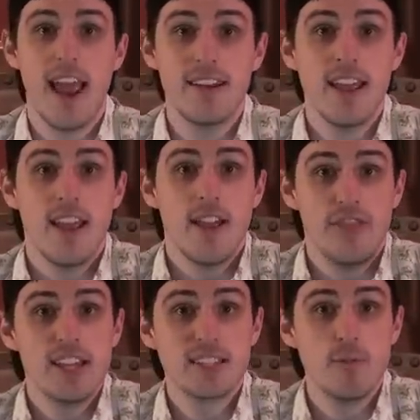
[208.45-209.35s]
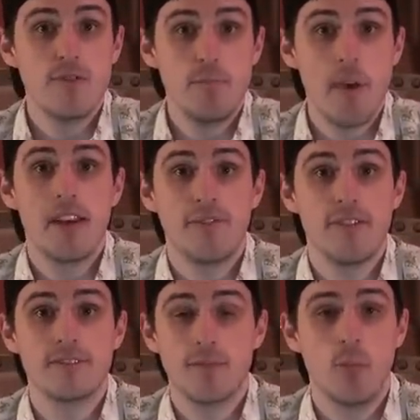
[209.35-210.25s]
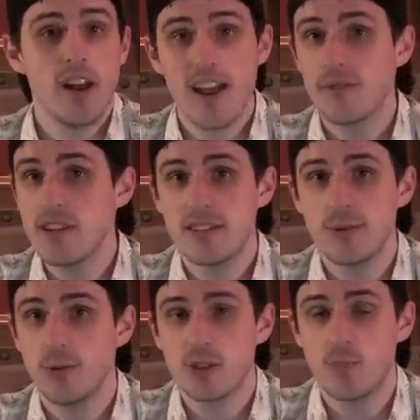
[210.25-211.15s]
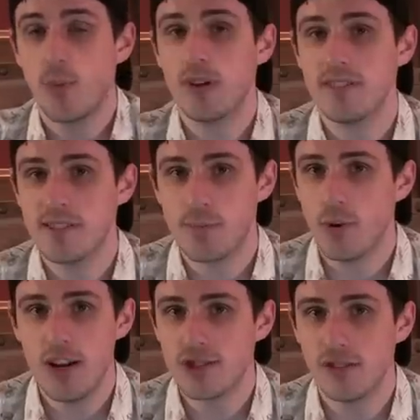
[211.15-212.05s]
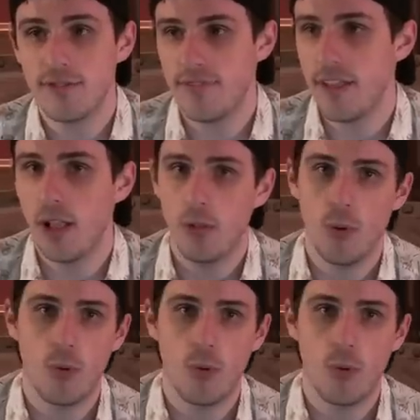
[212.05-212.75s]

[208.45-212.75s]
and this movie benefits from what every single sports inspirational film